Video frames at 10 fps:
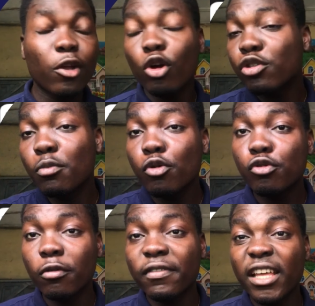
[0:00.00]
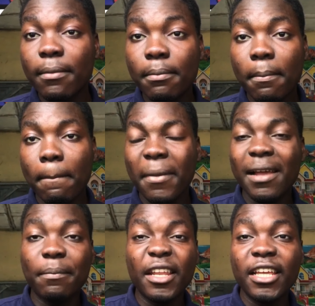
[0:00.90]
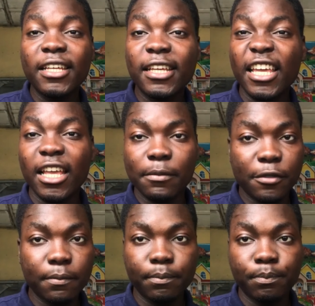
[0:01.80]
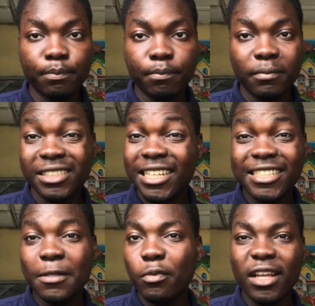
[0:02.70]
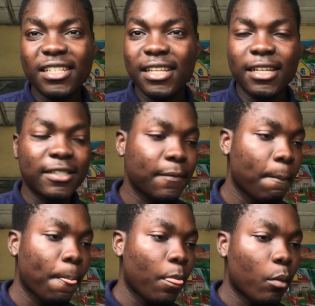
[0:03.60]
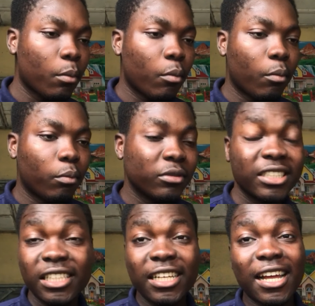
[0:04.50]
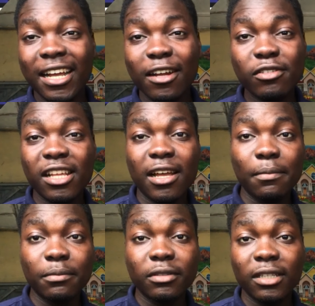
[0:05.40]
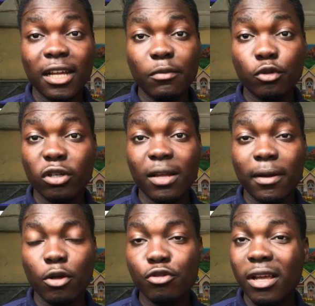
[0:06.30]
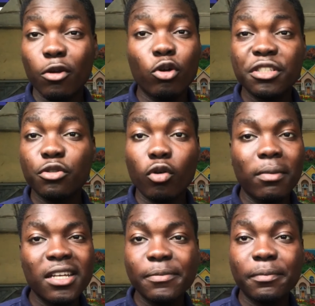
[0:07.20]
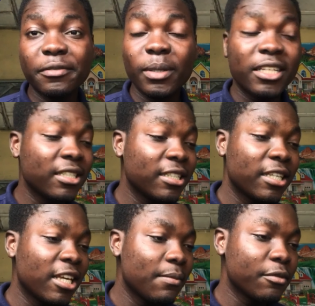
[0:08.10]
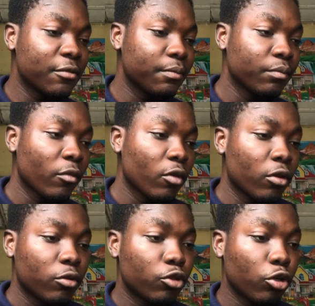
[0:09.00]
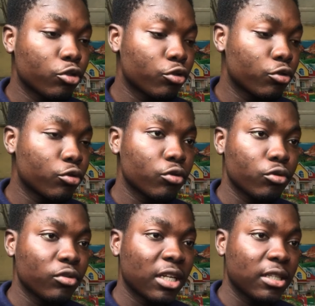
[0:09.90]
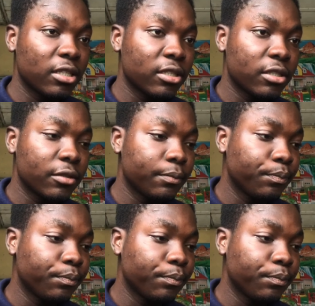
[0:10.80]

got most of them by playing games. It's as simple as that. The 3 accounts that I was talking about, I got it all by playing games. Just look at this.